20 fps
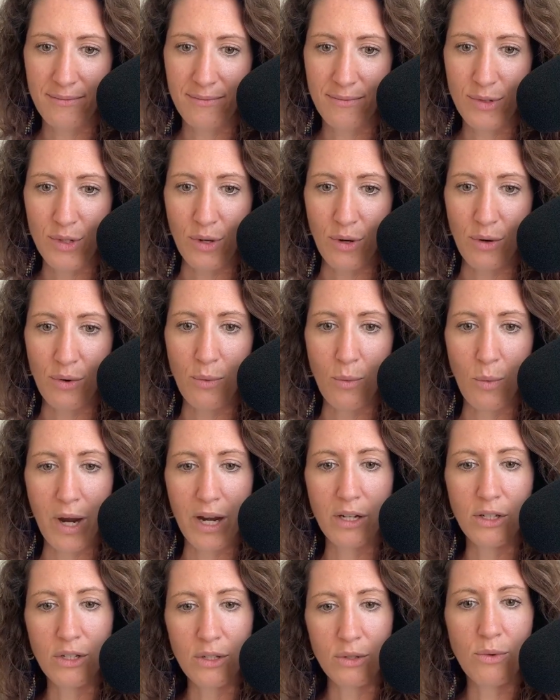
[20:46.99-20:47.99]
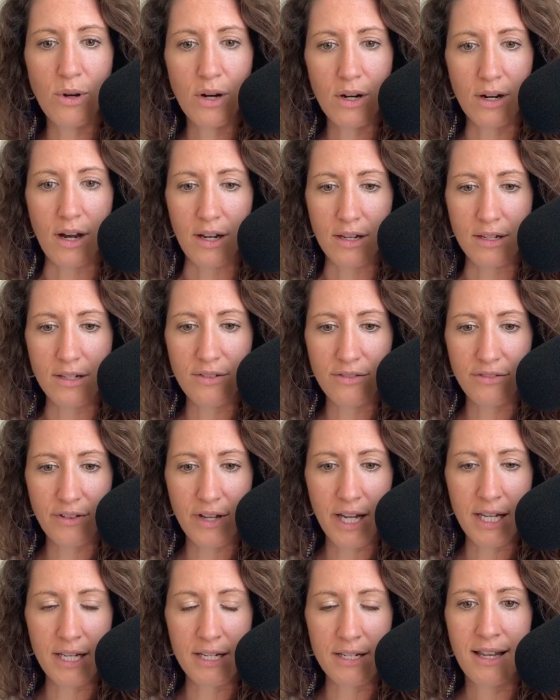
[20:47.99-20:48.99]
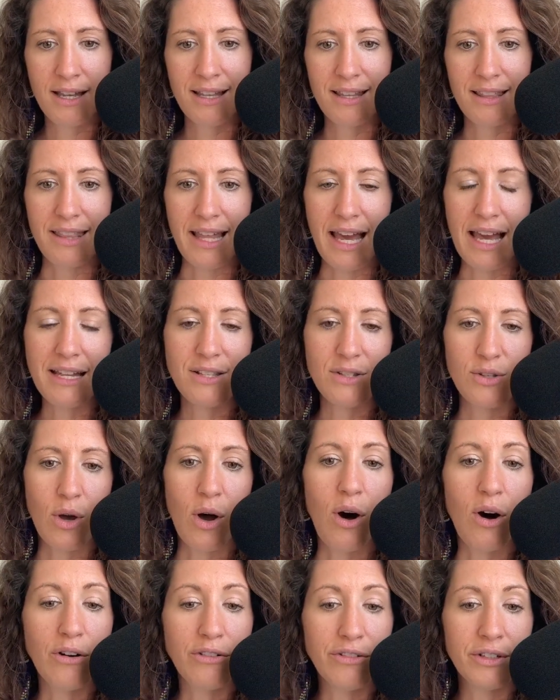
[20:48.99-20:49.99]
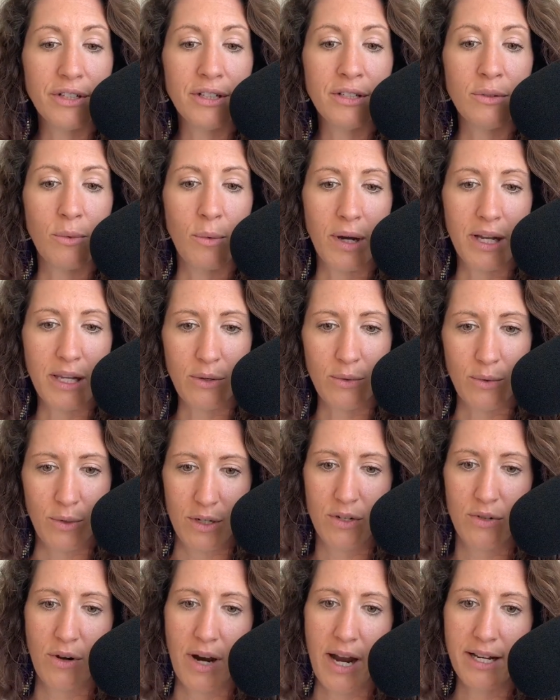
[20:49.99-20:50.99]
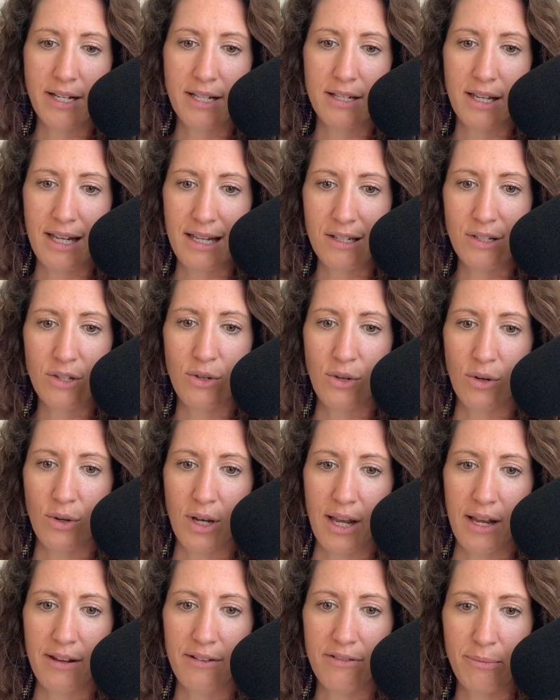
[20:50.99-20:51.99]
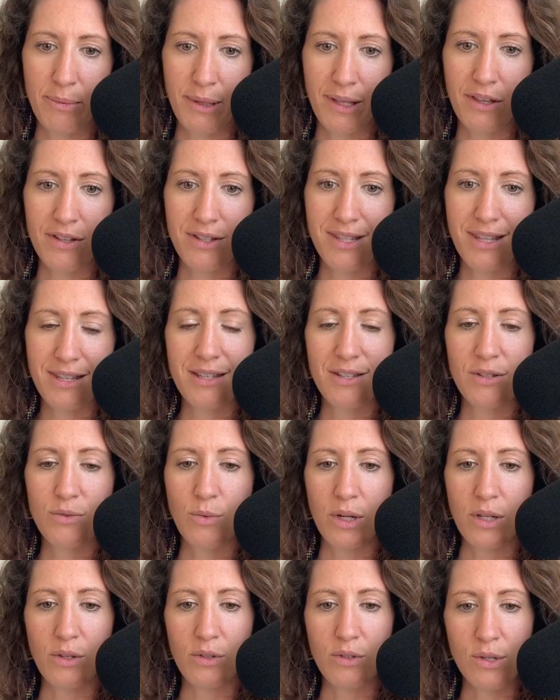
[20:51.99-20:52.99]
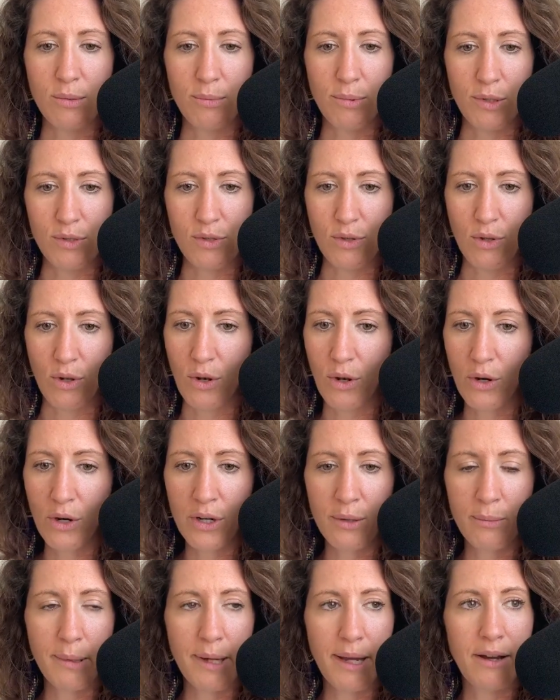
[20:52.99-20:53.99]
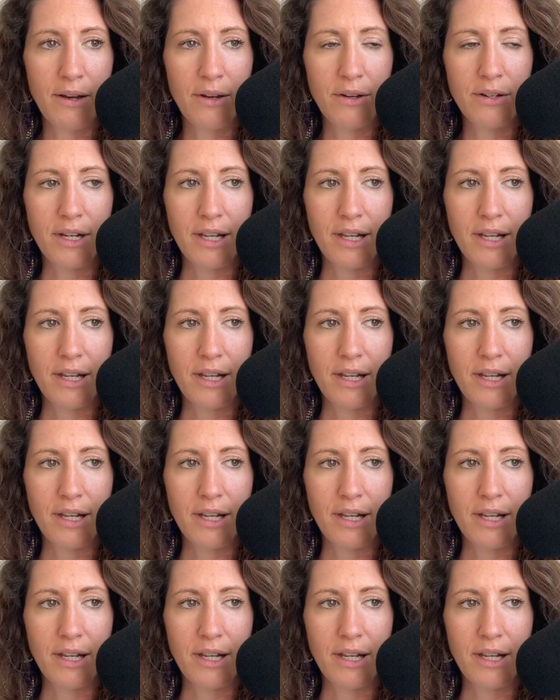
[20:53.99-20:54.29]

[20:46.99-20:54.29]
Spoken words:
So where you are undefined, that's often what you attract into your life, because this is what you're supposed to learn about.